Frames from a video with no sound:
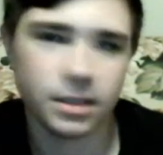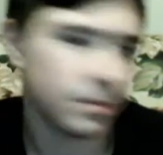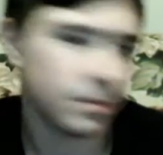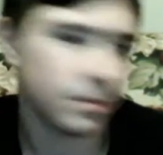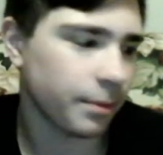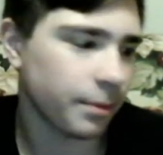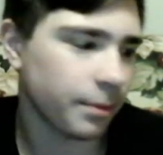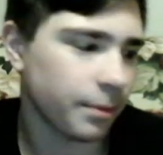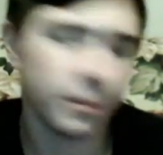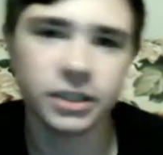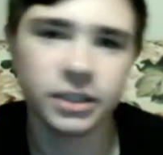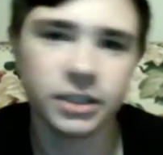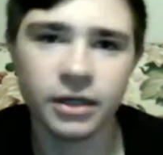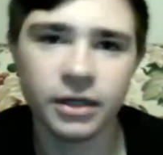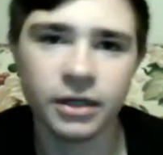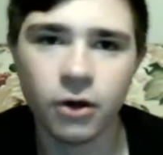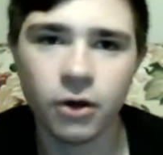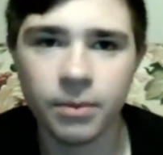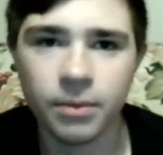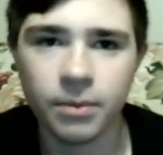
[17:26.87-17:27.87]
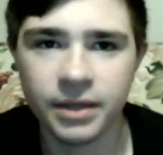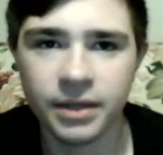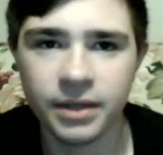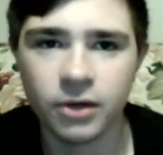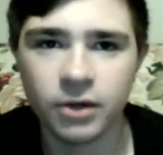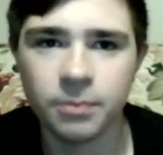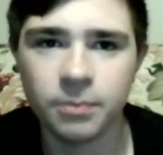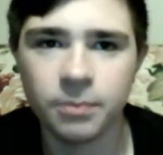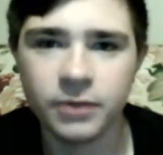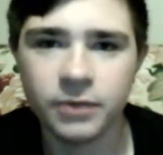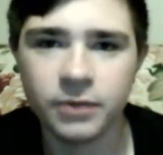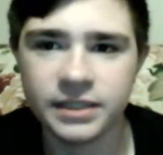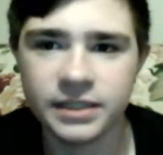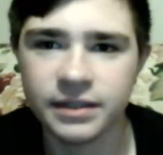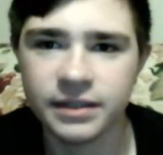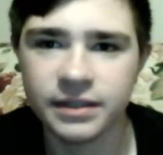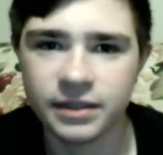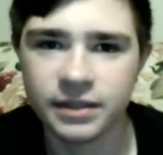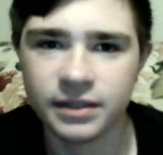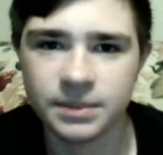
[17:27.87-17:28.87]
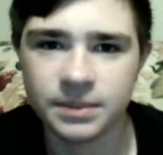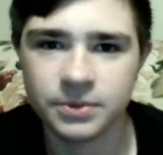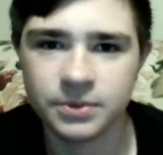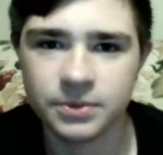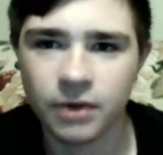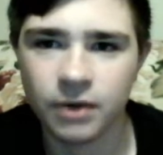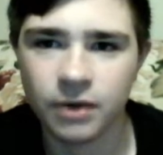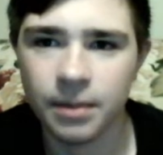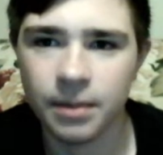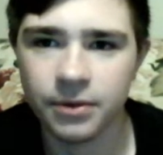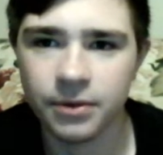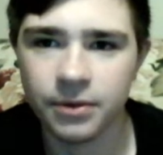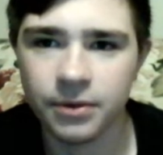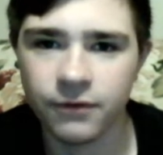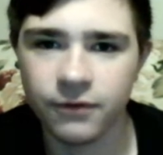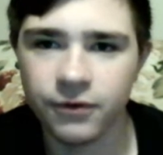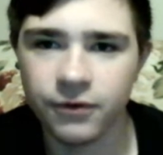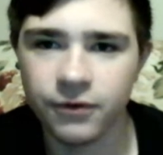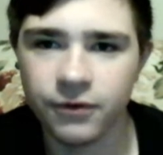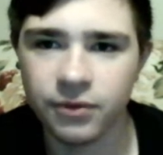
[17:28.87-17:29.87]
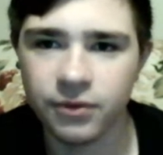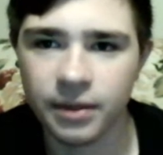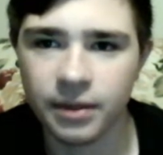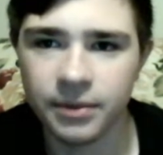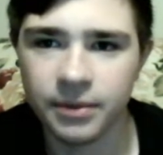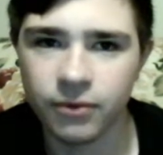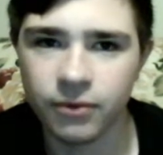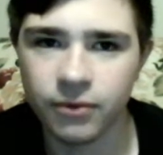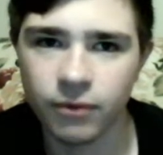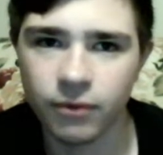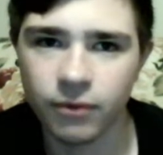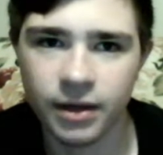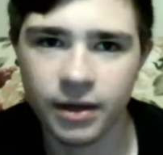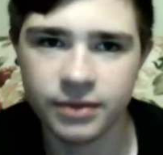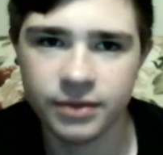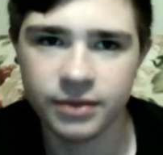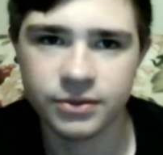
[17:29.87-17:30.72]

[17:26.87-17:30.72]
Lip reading: I appreciate y'all being here. Please hit that subscribe button if you're new. That'd be great.